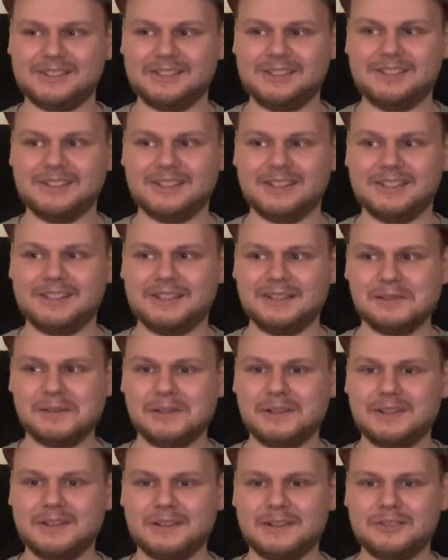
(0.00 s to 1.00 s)

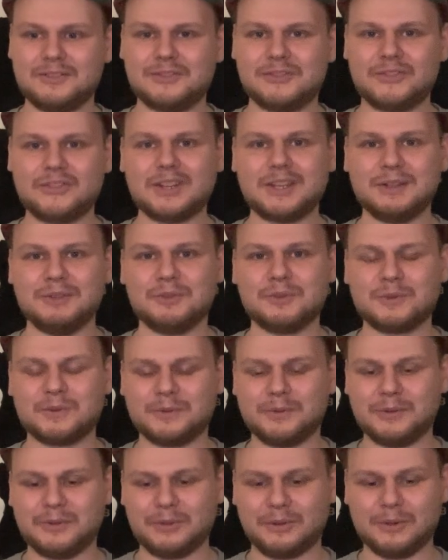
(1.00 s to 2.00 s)
It changed
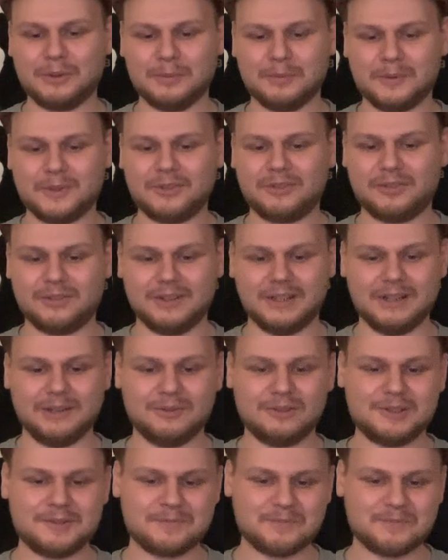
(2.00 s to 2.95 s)
so much now.